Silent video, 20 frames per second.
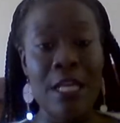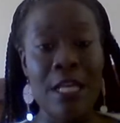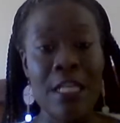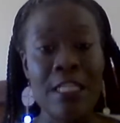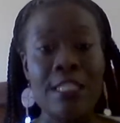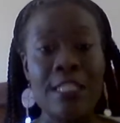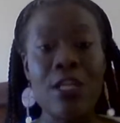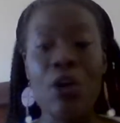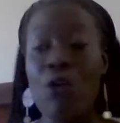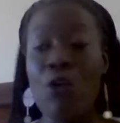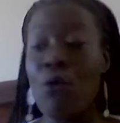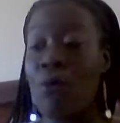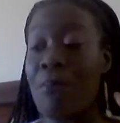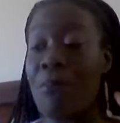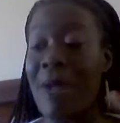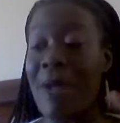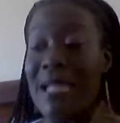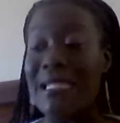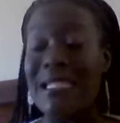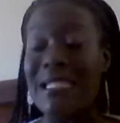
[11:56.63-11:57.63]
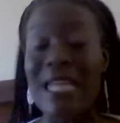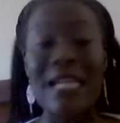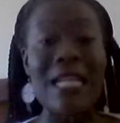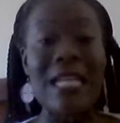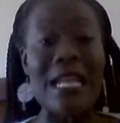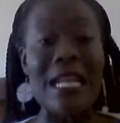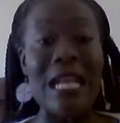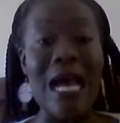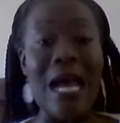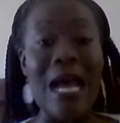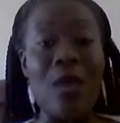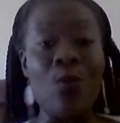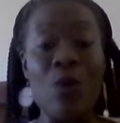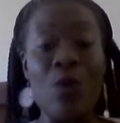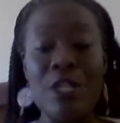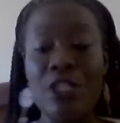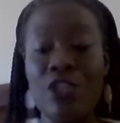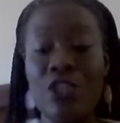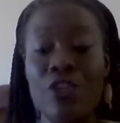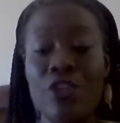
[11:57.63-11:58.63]
So my son and I
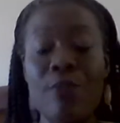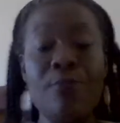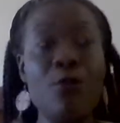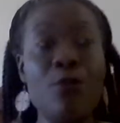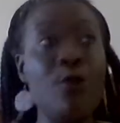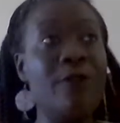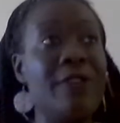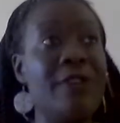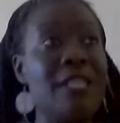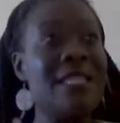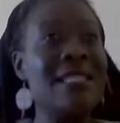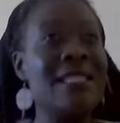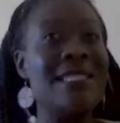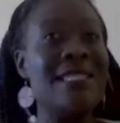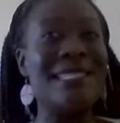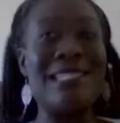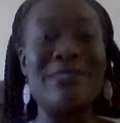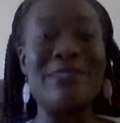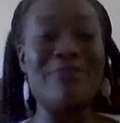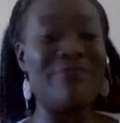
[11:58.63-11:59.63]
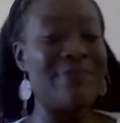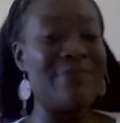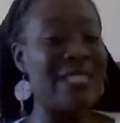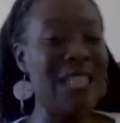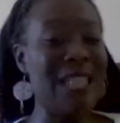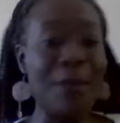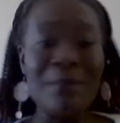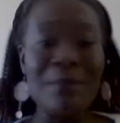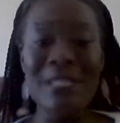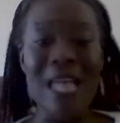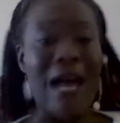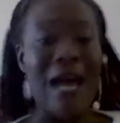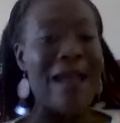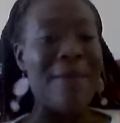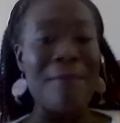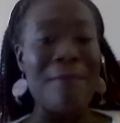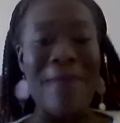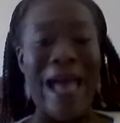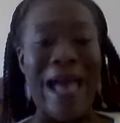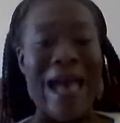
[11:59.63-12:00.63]
went to the movies some
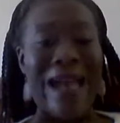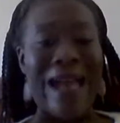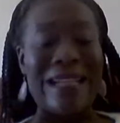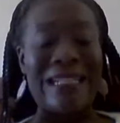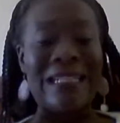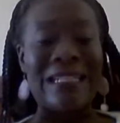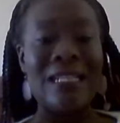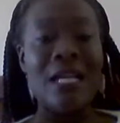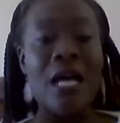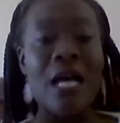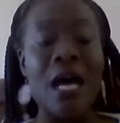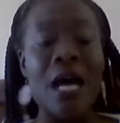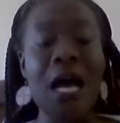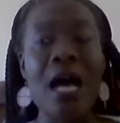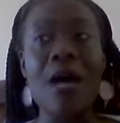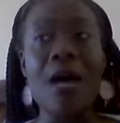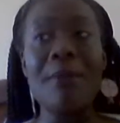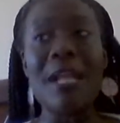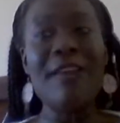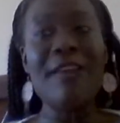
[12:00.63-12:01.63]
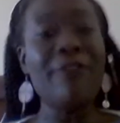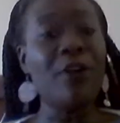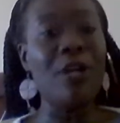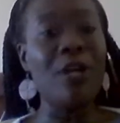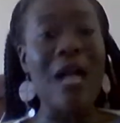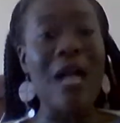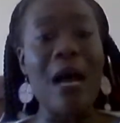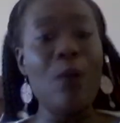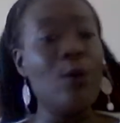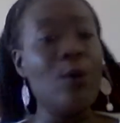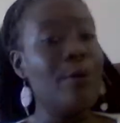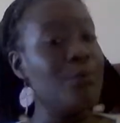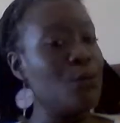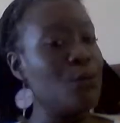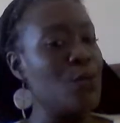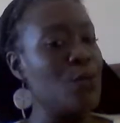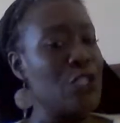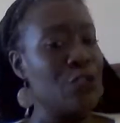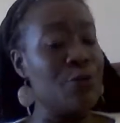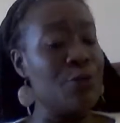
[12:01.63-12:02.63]
time back, and I forgot
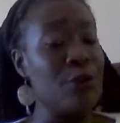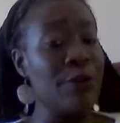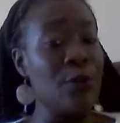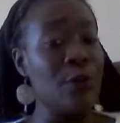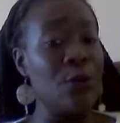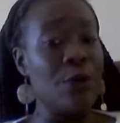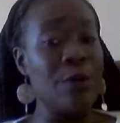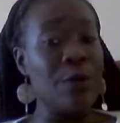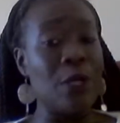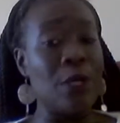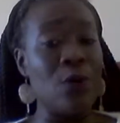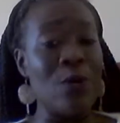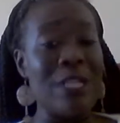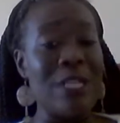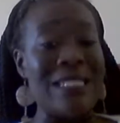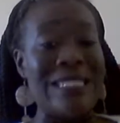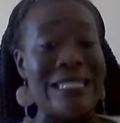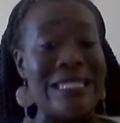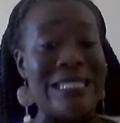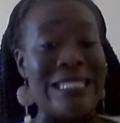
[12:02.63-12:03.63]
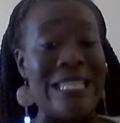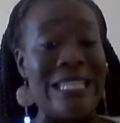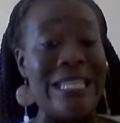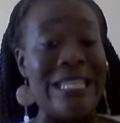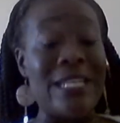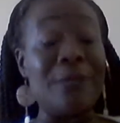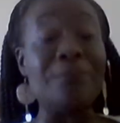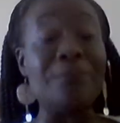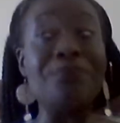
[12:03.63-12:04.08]
which movie we were going to see.